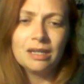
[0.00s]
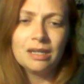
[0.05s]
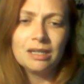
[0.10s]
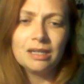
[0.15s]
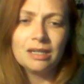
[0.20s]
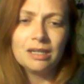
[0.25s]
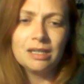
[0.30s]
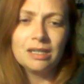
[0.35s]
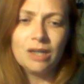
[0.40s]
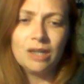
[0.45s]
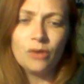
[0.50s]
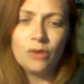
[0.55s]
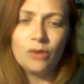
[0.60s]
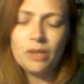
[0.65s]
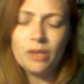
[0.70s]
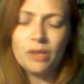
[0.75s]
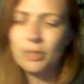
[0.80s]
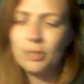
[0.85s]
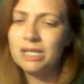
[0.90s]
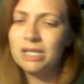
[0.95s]
you know, they
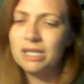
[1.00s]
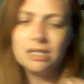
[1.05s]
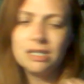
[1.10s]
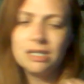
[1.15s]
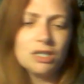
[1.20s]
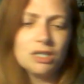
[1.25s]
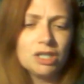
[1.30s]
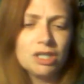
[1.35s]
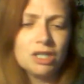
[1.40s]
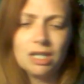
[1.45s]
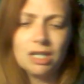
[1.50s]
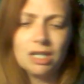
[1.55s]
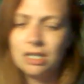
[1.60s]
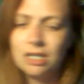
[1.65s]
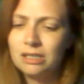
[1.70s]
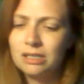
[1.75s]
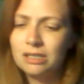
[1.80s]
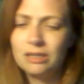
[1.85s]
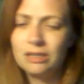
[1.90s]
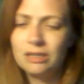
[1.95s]
were conditioned
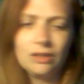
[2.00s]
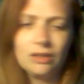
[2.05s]
to